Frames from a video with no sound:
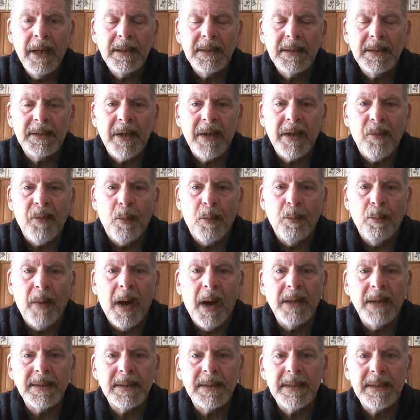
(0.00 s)
several
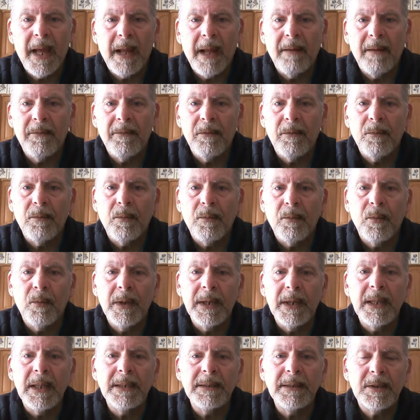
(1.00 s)
months, that have
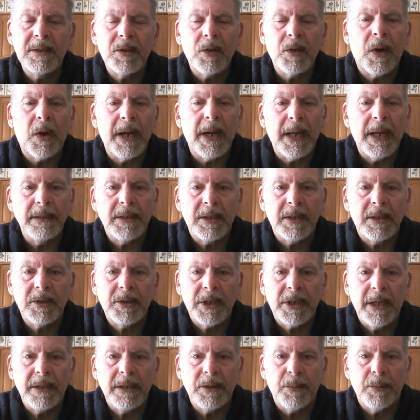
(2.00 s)
really starting to
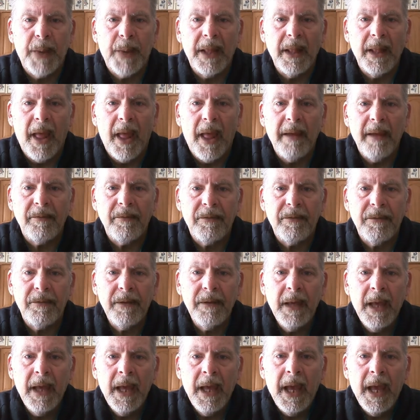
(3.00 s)
change my life
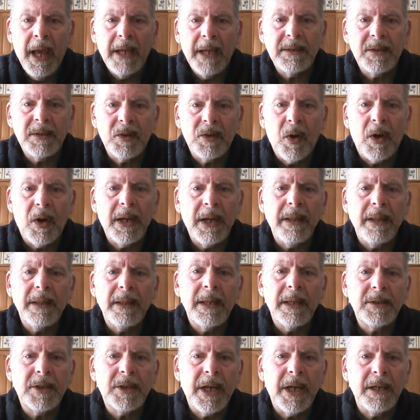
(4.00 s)
and starting
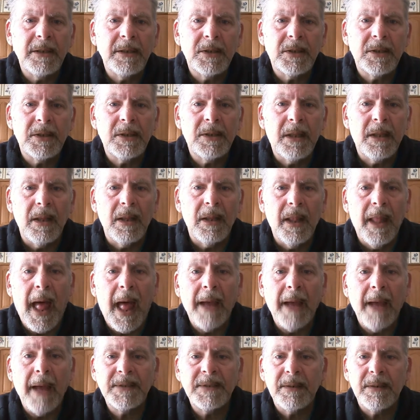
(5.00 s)
to change the
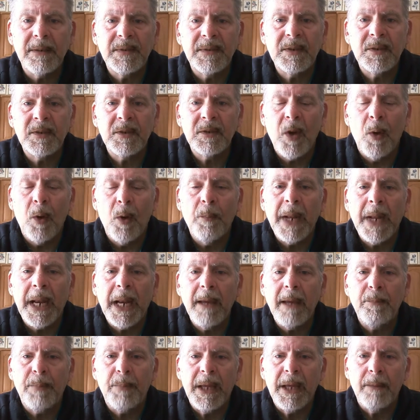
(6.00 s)
lives of so
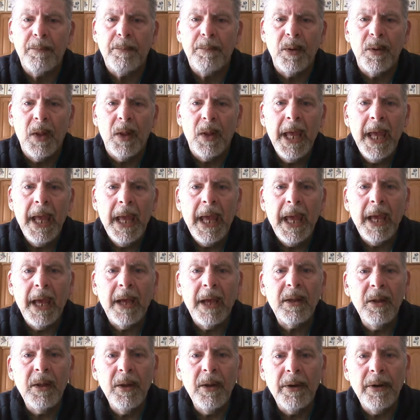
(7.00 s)
many people,
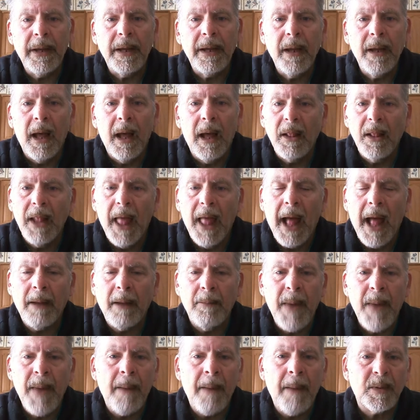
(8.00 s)
including a lot
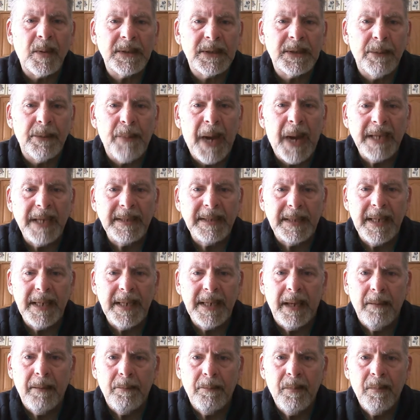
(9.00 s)
of members of my
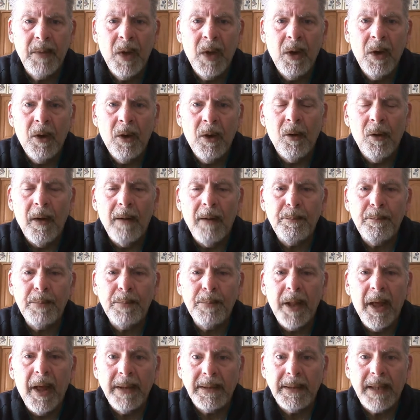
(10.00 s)
team who have
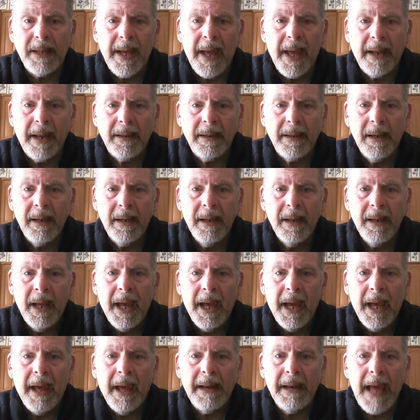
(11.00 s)
plugged in
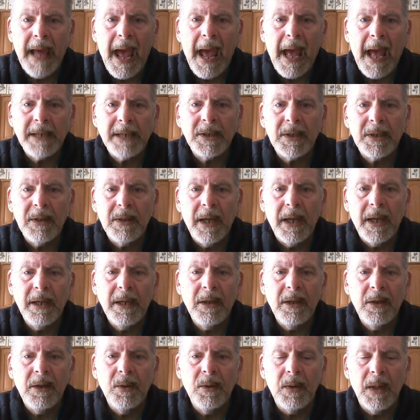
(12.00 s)
and actually
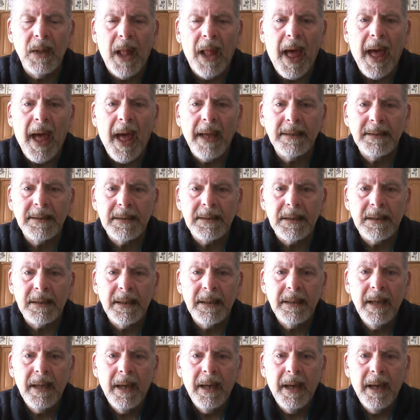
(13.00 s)
utilized